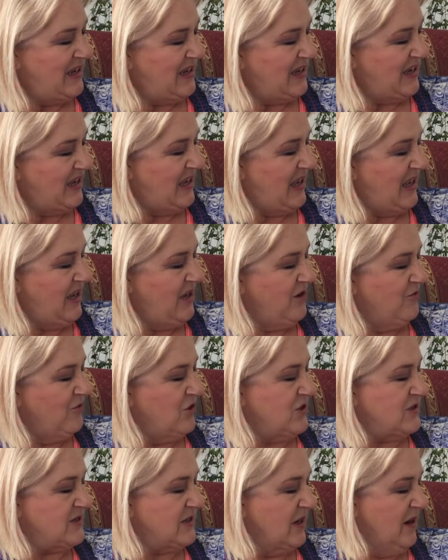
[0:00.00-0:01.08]
A
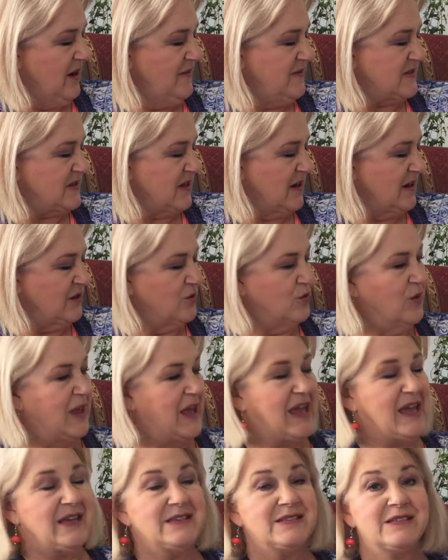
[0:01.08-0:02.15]
kangaroo's life cycle
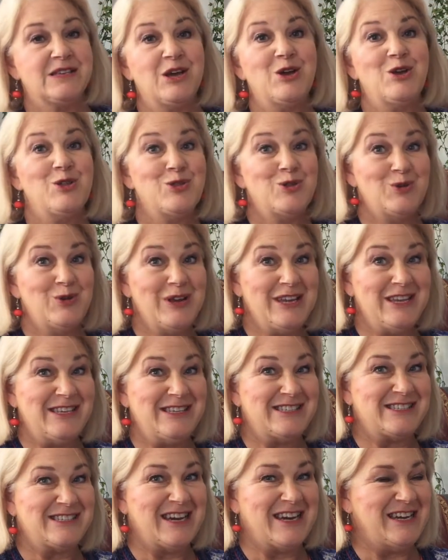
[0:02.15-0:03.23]
has 3
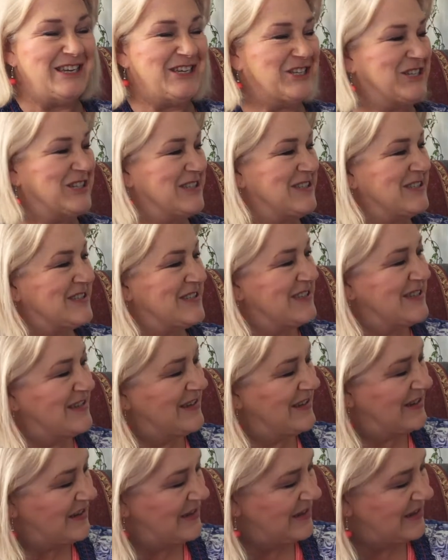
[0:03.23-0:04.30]
stages.
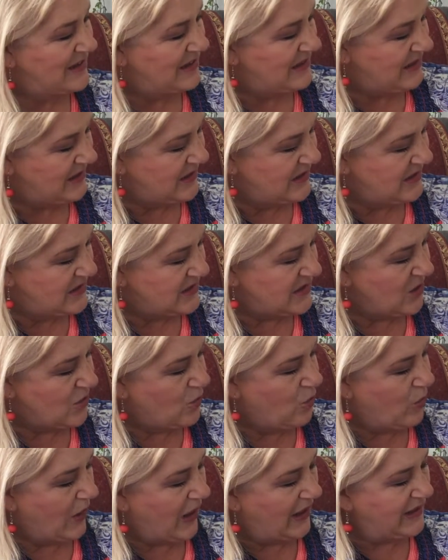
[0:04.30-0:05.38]
So
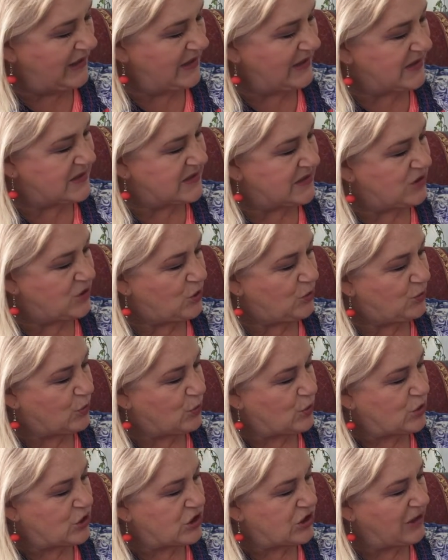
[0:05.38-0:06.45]
1 is a
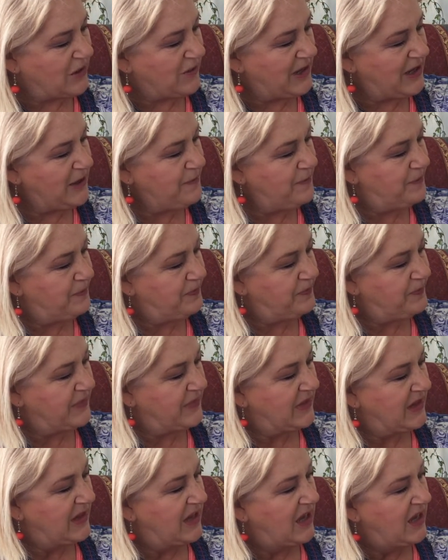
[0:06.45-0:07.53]
newborn joey,
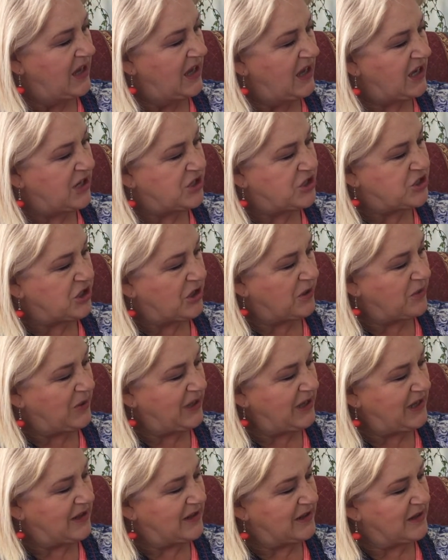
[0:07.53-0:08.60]
a
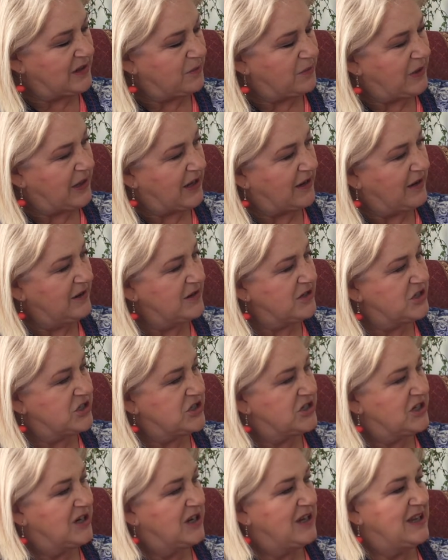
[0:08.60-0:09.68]
joey in the
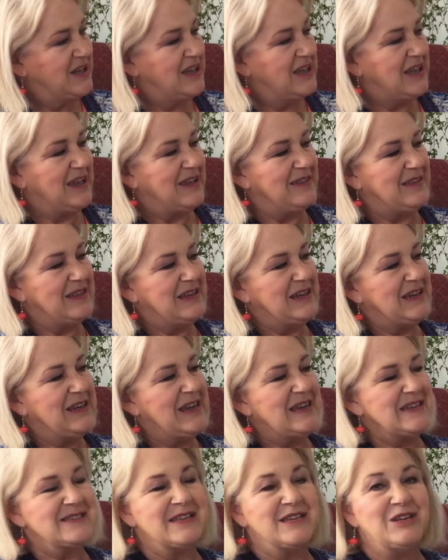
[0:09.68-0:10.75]
pouch, and then
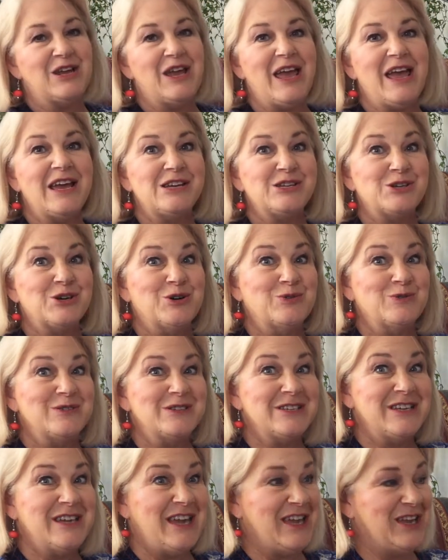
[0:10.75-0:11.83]
as an adult
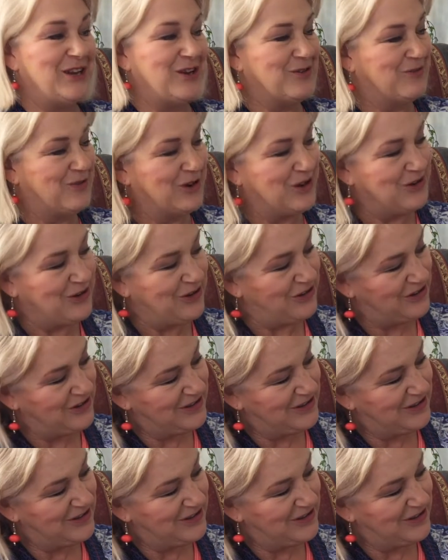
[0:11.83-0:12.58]
kangaroo.